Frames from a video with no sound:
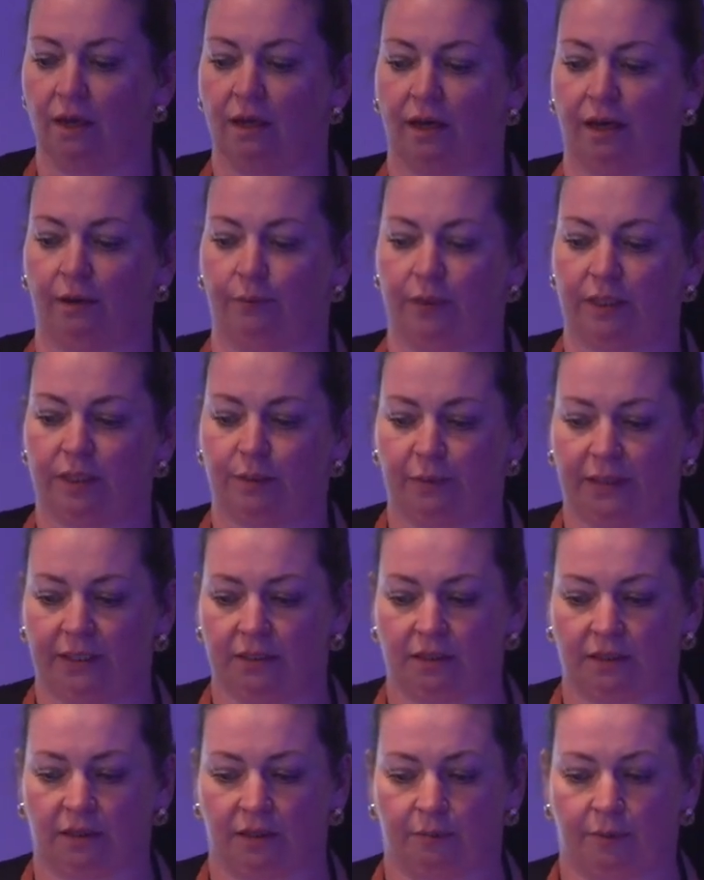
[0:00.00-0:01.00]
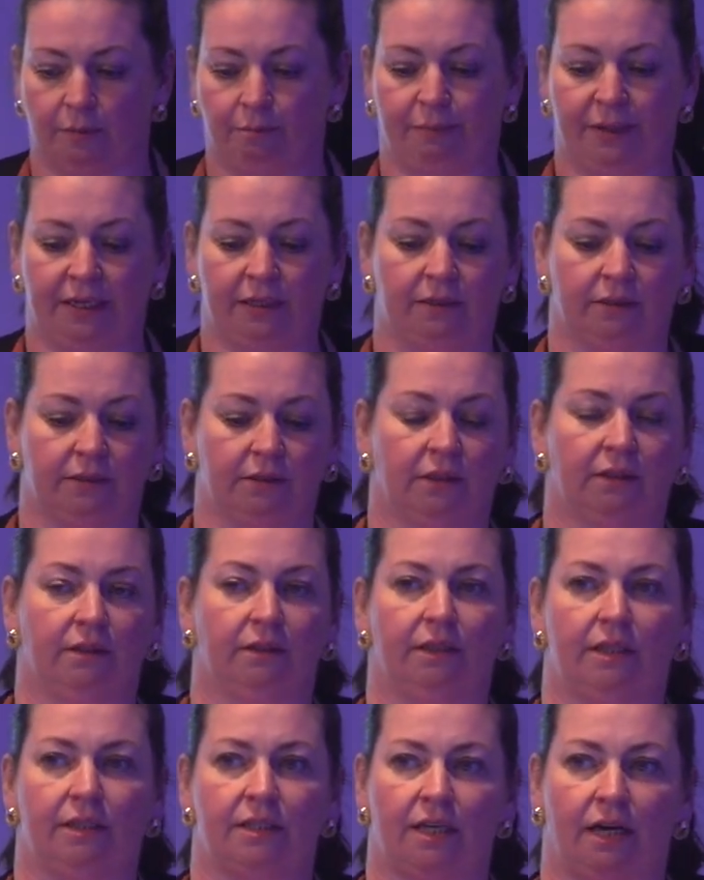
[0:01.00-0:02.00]
Can we speak to them and build
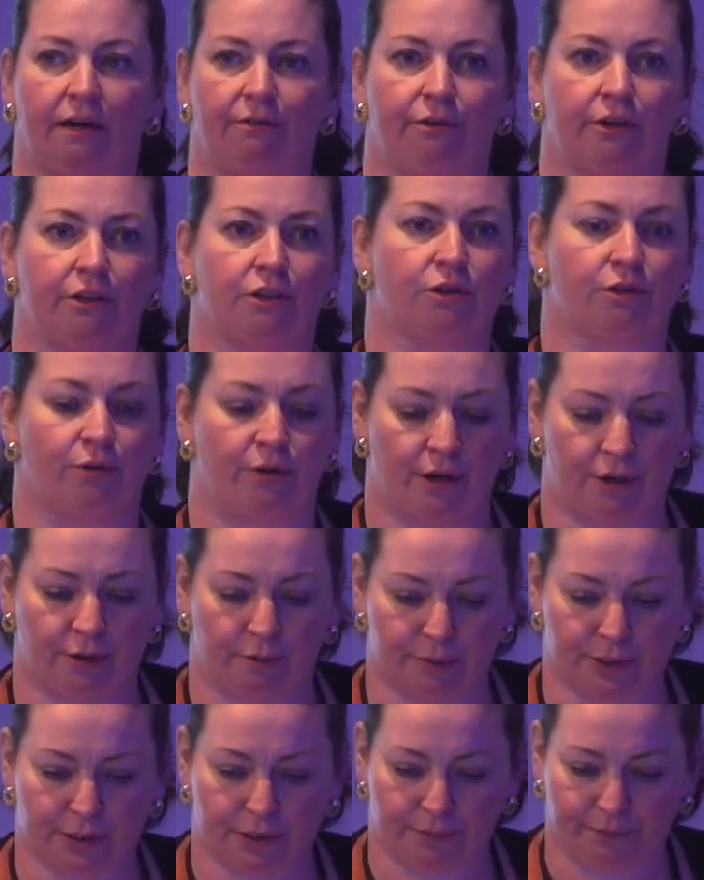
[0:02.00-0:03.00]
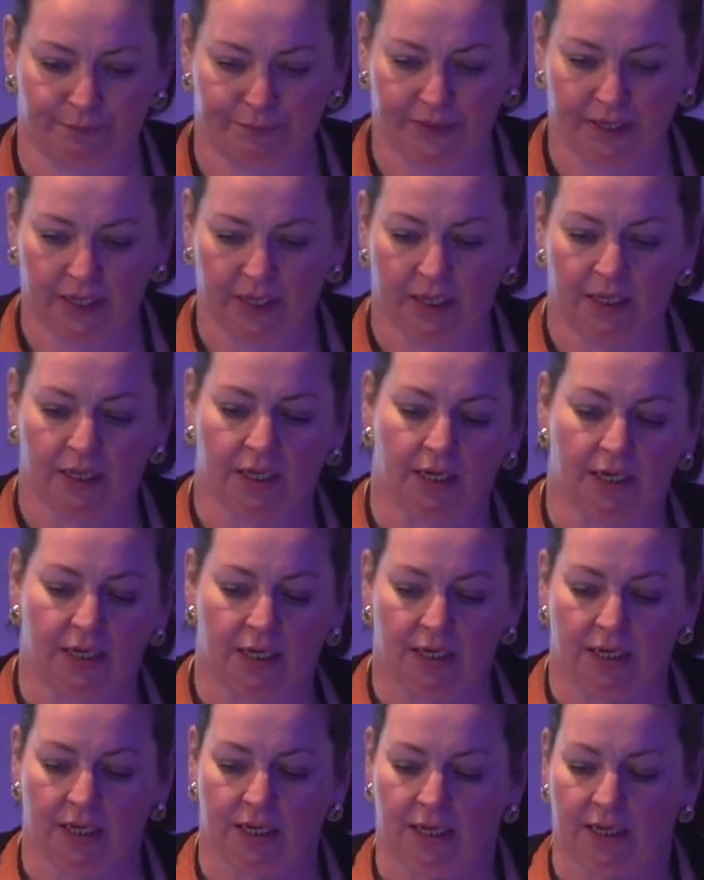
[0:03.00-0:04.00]
these diverse groups?
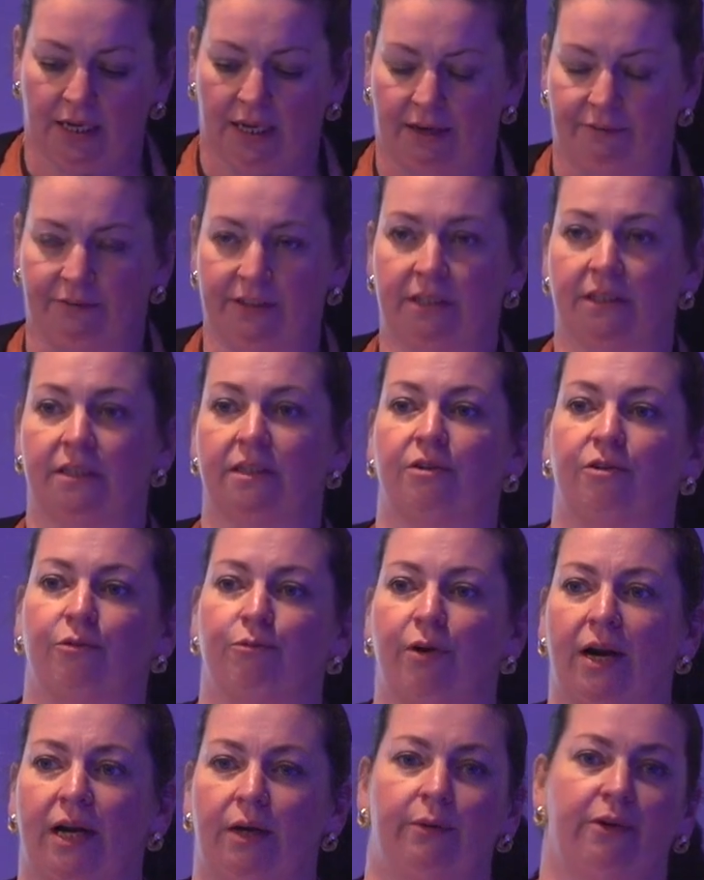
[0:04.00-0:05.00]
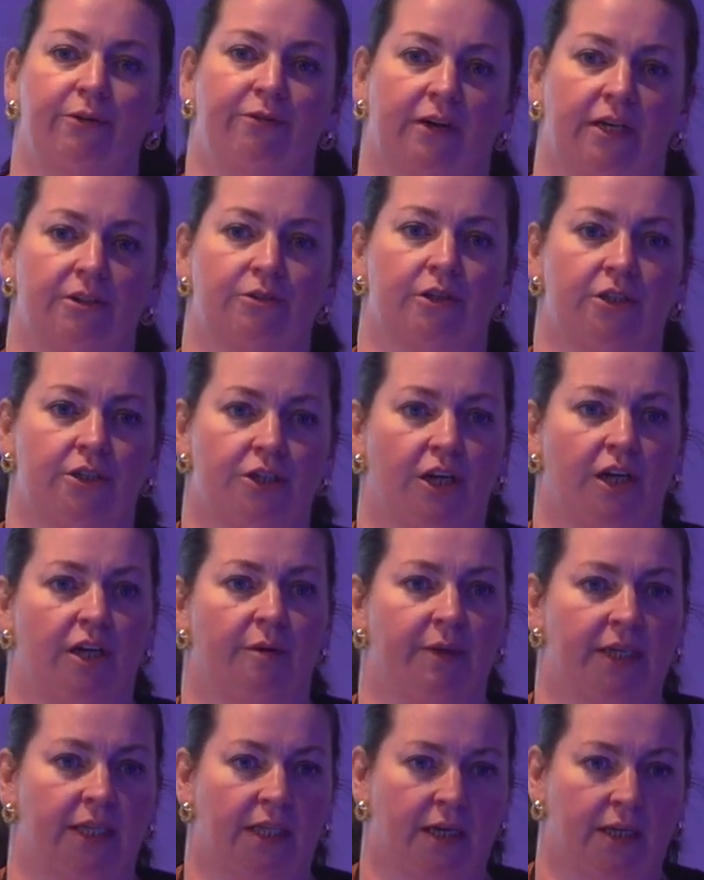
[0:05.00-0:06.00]
I visited a railway factory in
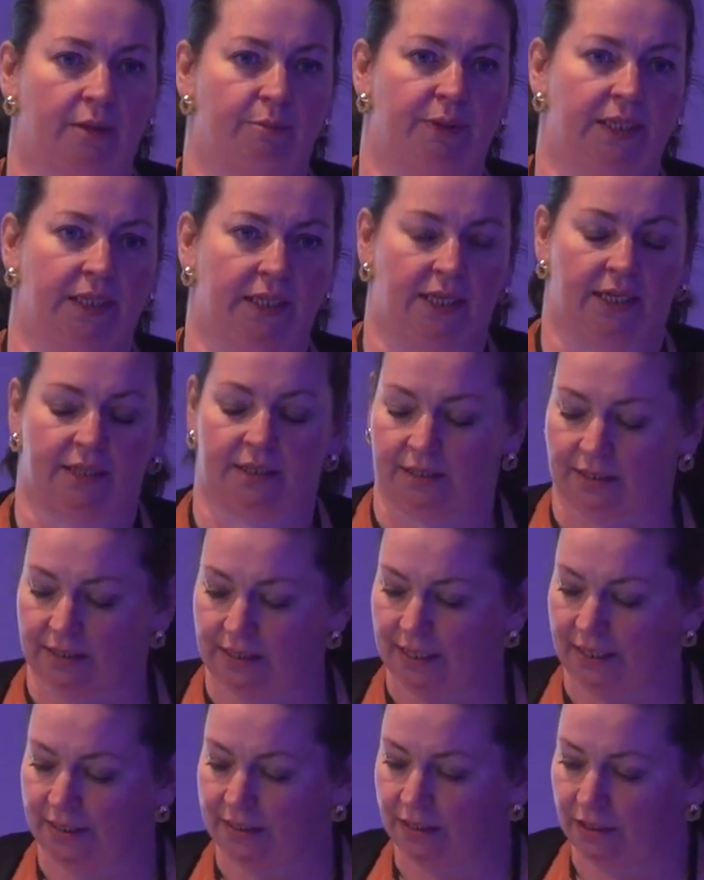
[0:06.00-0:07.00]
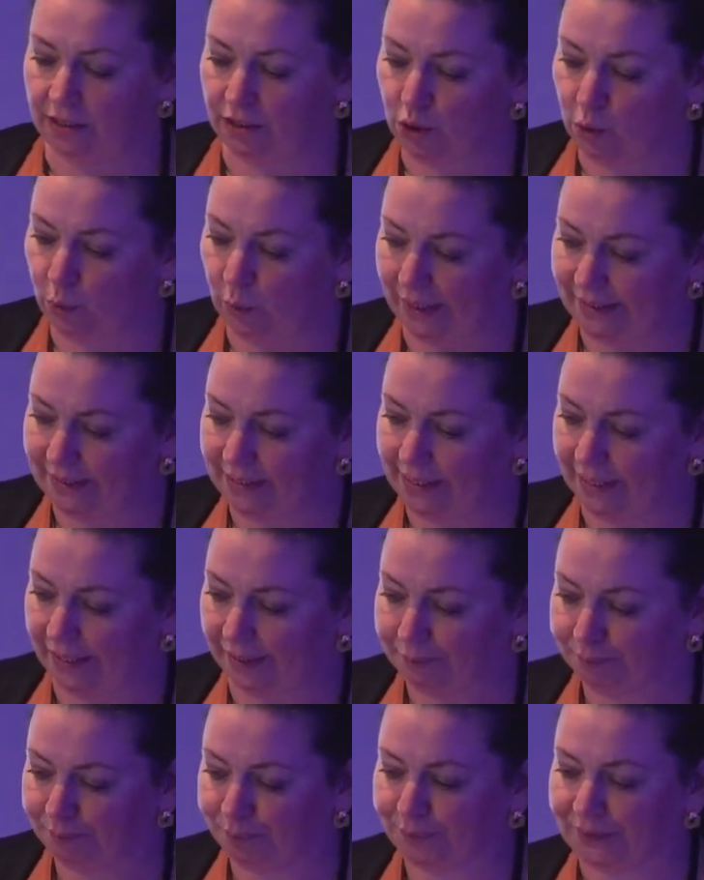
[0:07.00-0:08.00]
Germany that had been there since 1920
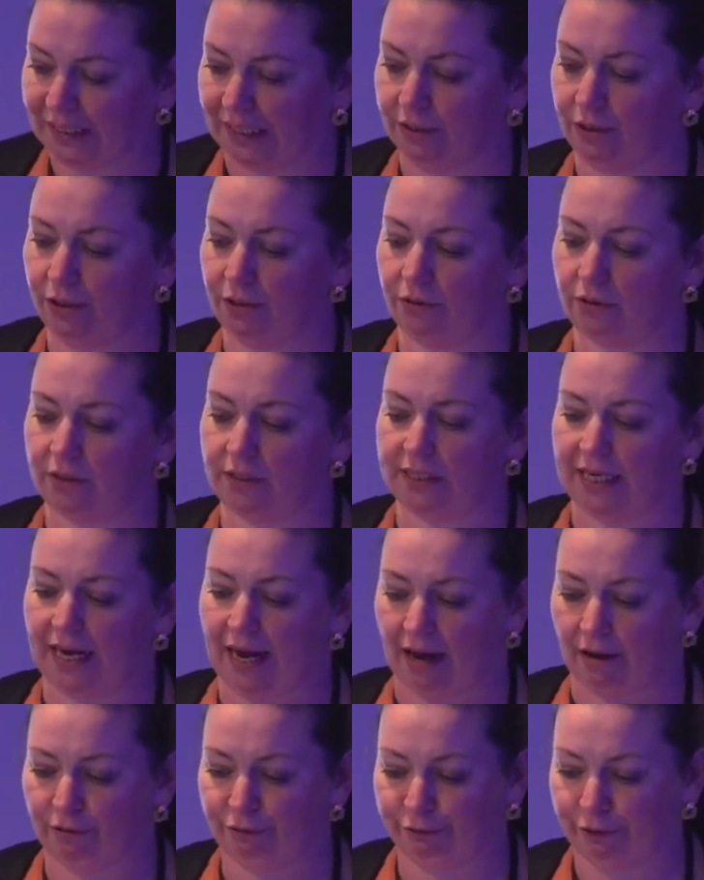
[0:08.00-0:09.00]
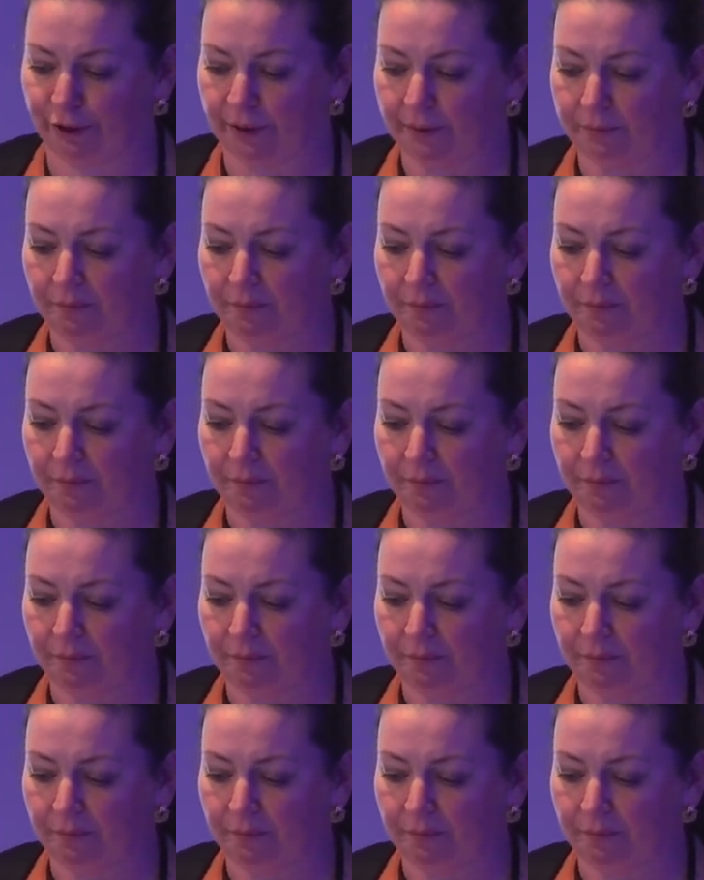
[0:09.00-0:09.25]
and whose staff,